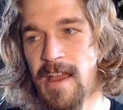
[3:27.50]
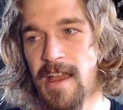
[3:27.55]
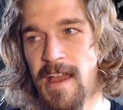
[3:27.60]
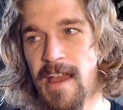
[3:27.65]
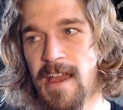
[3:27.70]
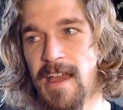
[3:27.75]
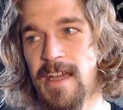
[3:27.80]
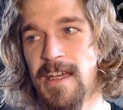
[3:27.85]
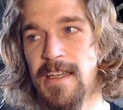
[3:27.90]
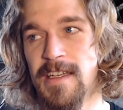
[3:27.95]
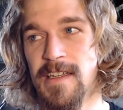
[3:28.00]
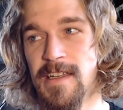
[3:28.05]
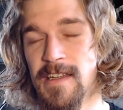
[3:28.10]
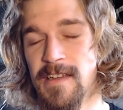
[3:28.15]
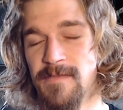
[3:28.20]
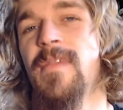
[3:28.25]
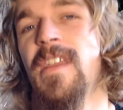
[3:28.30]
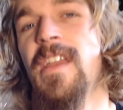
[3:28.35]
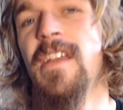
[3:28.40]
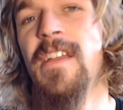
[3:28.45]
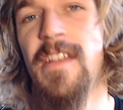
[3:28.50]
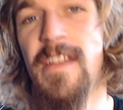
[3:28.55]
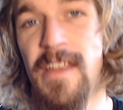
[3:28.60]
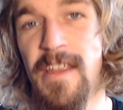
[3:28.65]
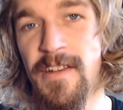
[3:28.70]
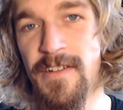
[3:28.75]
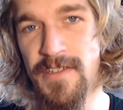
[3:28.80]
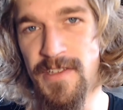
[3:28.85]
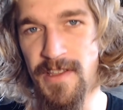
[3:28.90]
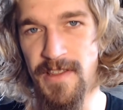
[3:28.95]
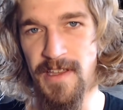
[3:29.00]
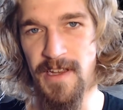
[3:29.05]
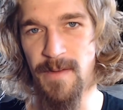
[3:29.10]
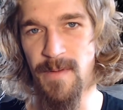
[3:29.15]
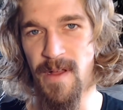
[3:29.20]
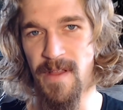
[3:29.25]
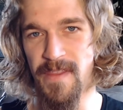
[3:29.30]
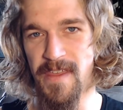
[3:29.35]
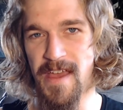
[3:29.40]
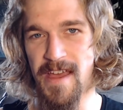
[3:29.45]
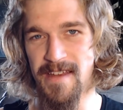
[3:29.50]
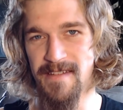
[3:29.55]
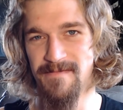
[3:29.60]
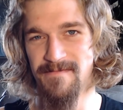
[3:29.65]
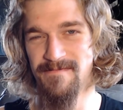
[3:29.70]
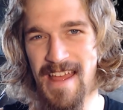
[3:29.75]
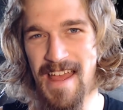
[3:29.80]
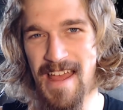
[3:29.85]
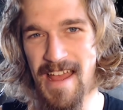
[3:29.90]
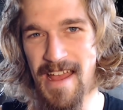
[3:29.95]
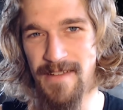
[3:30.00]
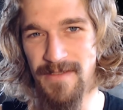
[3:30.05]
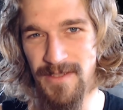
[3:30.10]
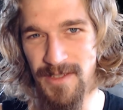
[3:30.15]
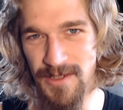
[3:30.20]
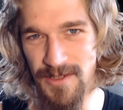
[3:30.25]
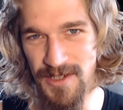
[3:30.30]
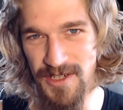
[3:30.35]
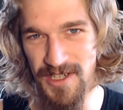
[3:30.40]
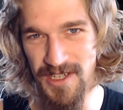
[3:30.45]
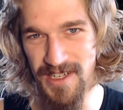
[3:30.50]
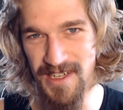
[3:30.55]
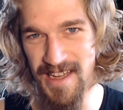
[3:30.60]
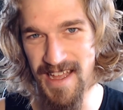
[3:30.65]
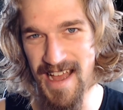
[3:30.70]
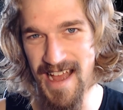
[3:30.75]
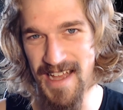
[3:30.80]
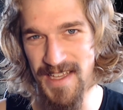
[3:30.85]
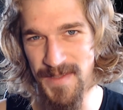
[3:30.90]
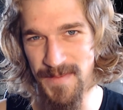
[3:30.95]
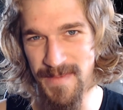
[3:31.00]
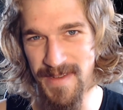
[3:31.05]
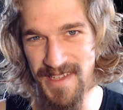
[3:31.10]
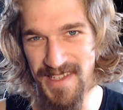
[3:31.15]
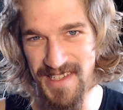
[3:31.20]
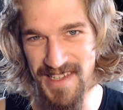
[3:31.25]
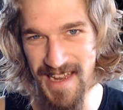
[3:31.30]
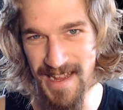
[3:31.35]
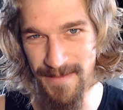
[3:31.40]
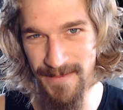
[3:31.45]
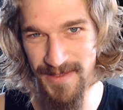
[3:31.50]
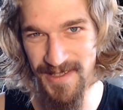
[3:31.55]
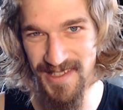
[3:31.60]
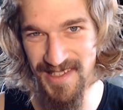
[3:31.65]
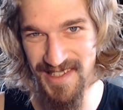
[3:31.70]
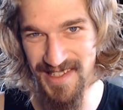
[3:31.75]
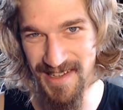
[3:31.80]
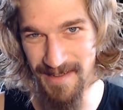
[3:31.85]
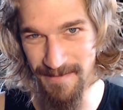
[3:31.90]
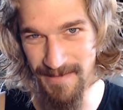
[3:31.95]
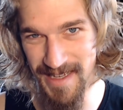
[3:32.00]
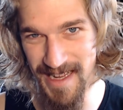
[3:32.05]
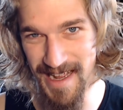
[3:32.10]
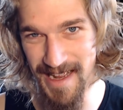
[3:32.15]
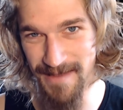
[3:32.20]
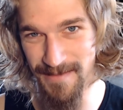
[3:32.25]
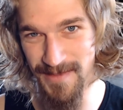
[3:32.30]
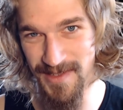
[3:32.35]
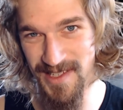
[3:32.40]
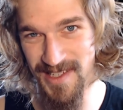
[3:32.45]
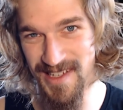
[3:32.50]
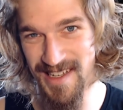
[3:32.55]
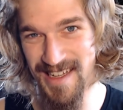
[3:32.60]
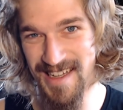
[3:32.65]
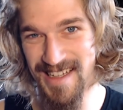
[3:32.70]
And here's the thing about that. Evolution has missteps sometimes.